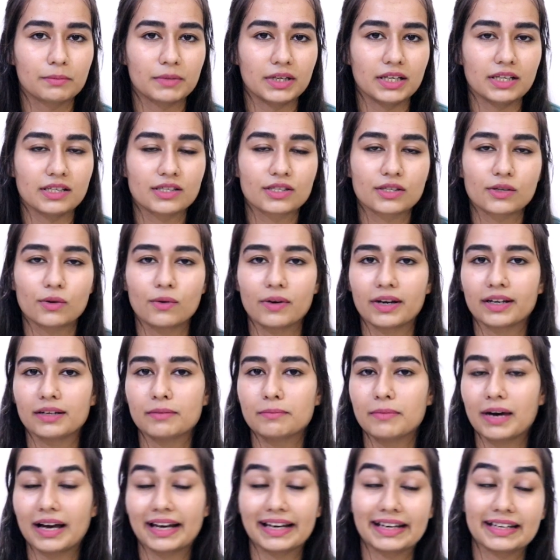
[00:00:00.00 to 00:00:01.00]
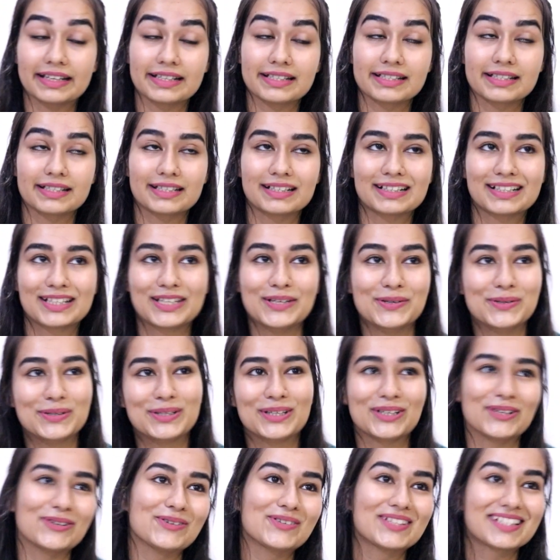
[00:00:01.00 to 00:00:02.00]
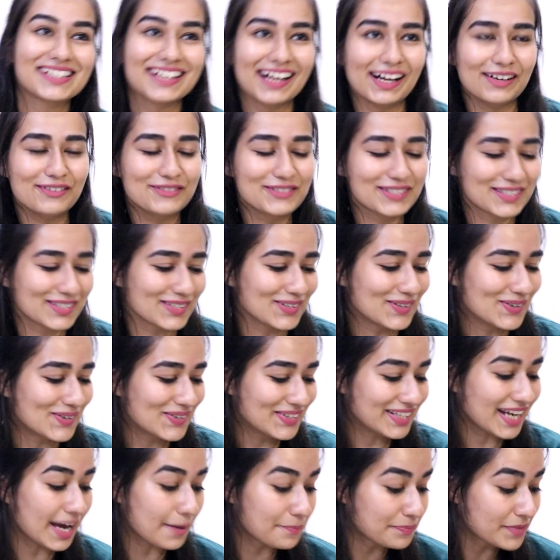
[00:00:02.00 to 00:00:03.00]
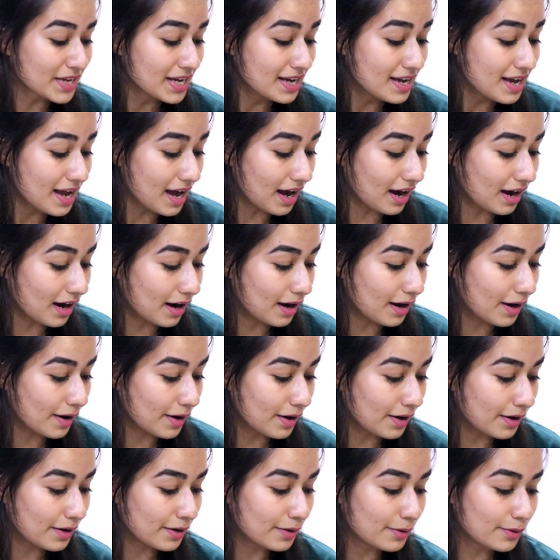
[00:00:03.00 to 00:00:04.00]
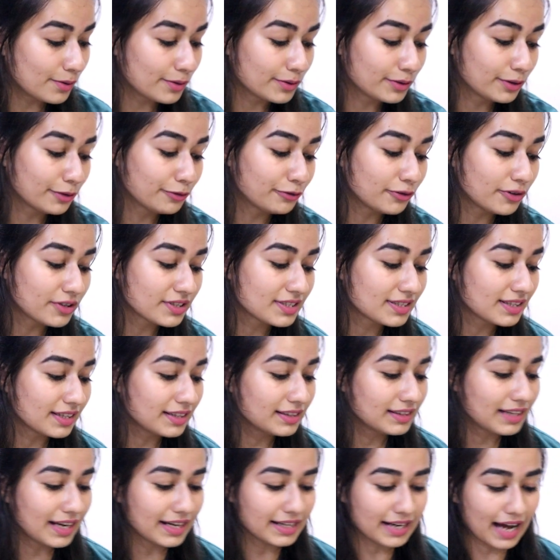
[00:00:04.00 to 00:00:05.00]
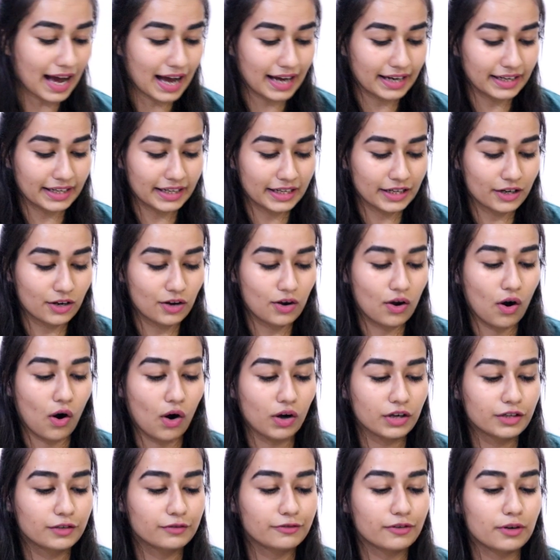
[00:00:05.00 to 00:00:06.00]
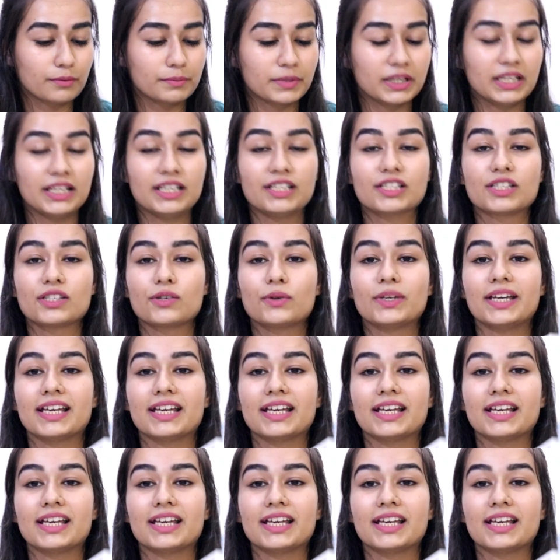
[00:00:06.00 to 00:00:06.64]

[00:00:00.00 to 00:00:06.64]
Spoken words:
Miniso and buy cute stuff. So yeah, the first thing that I got from Miniso